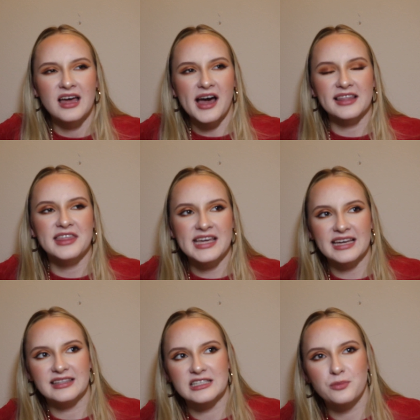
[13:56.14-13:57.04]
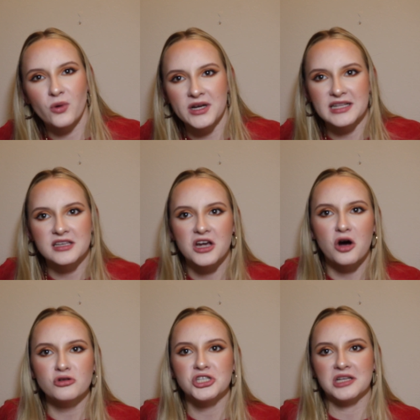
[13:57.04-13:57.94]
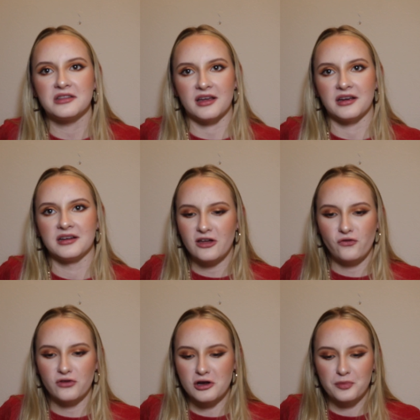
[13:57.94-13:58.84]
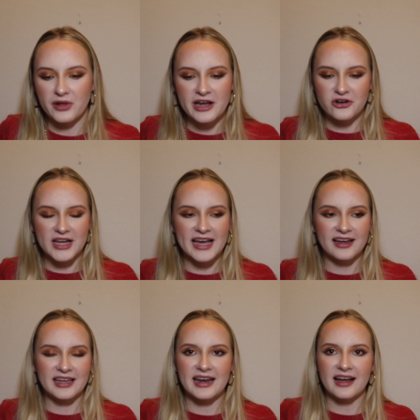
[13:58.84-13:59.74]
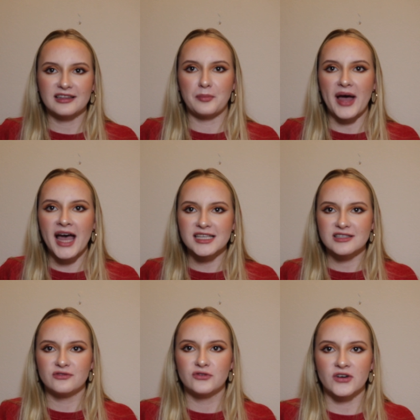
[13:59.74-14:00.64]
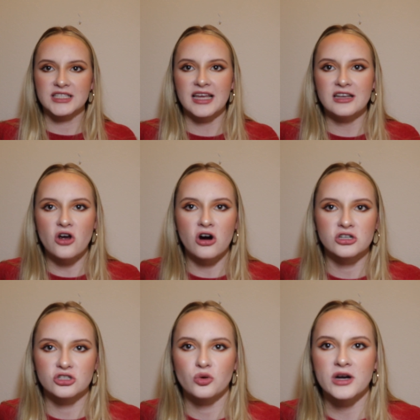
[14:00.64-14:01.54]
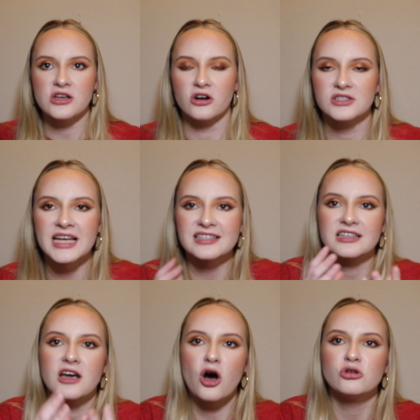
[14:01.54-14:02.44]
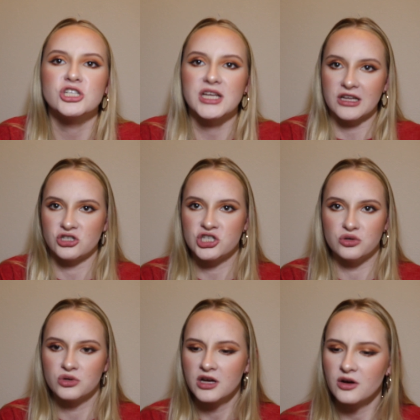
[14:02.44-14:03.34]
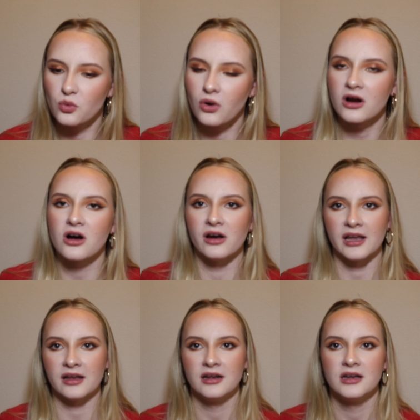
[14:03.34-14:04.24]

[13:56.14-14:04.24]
I think at this point it's a coaching thing. If your player can't connect a pass for 10 yards or 20 yards, that's a coaching issue. Work on it.